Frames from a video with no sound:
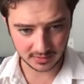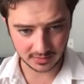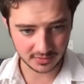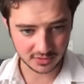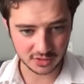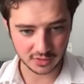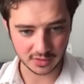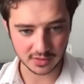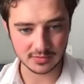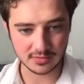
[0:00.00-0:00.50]

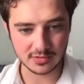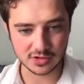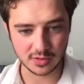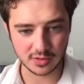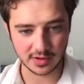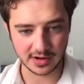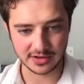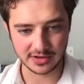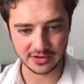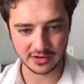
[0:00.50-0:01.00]

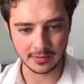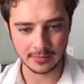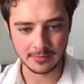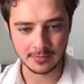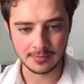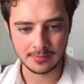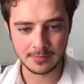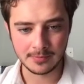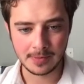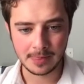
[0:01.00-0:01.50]
Short answer.
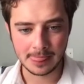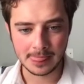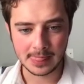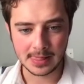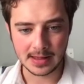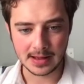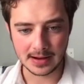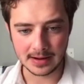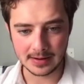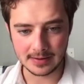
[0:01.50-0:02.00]

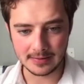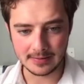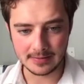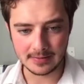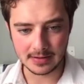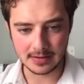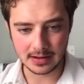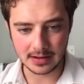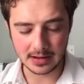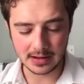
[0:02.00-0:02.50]

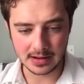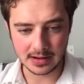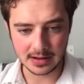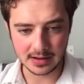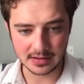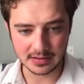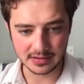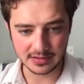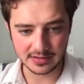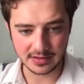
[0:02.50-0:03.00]

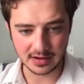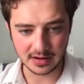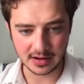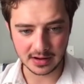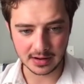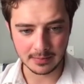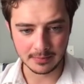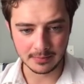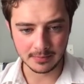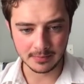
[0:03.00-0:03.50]
And
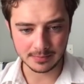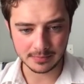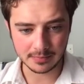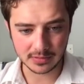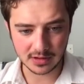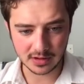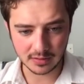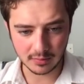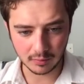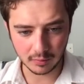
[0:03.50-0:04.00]

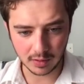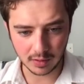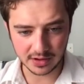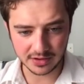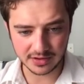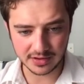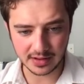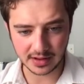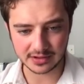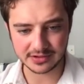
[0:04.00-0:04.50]
what is
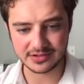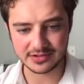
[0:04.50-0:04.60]
the next